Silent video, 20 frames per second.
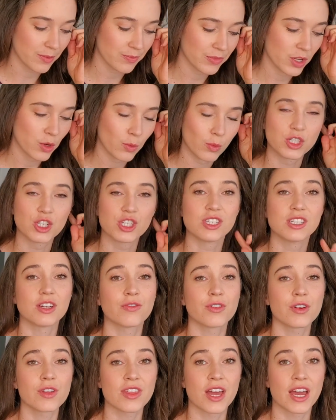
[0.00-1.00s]
which is
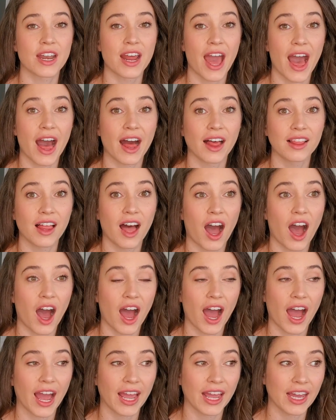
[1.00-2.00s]
different than
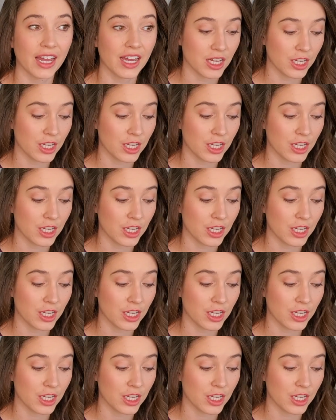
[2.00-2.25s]
Lijang,